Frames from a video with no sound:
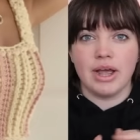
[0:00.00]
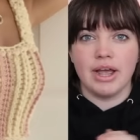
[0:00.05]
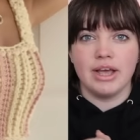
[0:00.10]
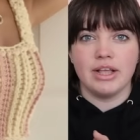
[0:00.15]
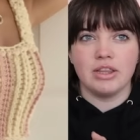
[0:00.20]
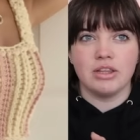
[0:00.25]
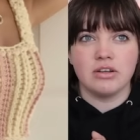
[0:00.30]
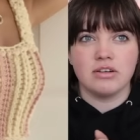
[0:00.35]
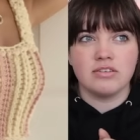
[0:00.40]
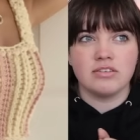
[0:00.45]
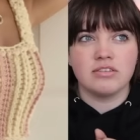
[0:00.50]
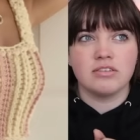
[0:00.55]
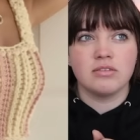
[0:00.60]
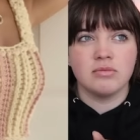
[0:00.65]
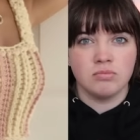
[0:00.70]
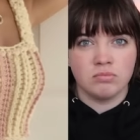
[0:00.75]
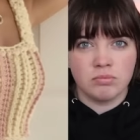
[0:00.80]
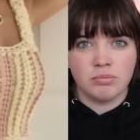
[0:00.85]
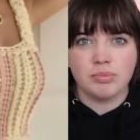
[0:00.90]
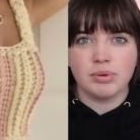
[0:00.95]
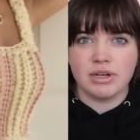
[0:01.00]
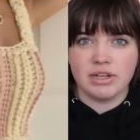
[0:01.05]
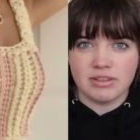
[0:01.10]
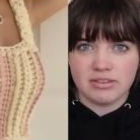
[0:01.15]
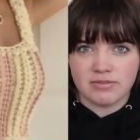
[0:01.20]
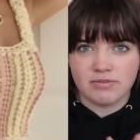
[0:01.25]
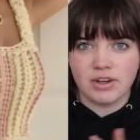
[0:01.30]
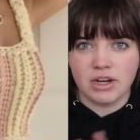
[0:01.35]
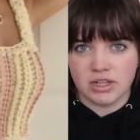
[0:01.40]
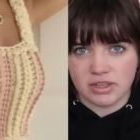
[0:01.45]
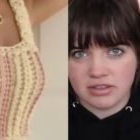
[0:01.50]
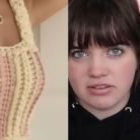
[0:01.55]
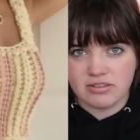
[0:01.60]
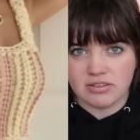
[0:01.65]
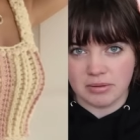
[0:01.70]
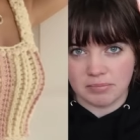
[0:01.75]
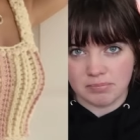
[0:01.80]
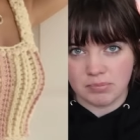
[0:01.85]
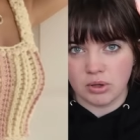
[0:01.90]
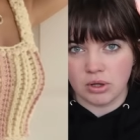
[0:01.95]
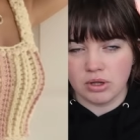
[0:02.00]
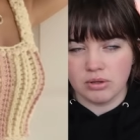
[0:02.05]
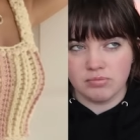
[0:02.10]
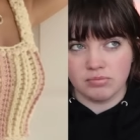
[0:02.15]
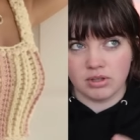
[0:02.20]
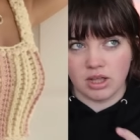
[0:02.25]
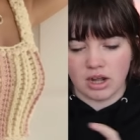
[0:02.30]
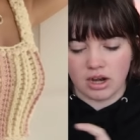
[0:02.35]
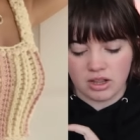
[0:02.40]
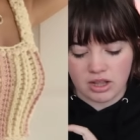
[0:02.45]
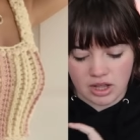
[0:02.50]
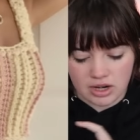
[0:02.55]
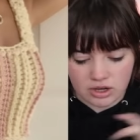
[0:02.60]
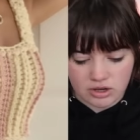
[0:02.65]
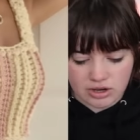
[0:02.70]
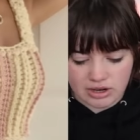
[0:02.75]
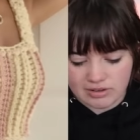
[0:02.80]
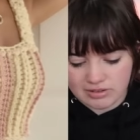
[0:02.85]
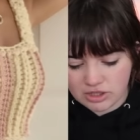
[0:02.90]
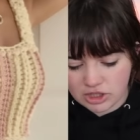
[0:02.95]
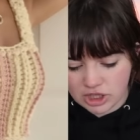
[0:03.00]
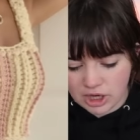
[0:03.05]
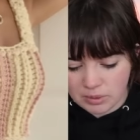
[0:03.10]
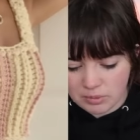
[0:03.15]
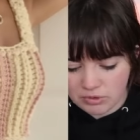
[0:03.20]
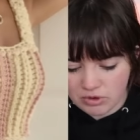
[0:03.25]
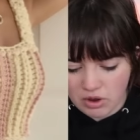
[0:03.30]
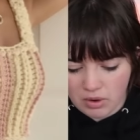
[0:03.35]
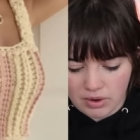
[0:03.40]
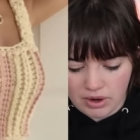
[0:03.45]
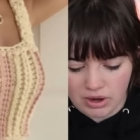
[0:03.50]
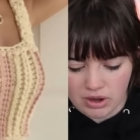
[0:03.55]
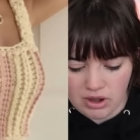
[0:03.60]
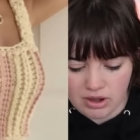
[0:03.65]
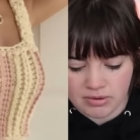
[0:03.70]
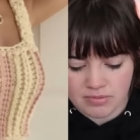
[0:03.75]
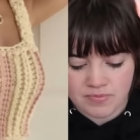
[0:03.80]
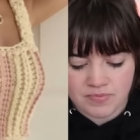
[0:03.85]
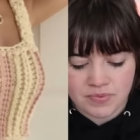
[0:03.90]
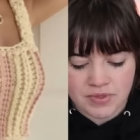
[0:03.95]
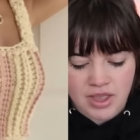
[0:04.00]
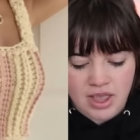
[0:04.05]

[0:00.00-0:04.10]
It looks pretty fairly simple, not a lot of crazy shapes going on.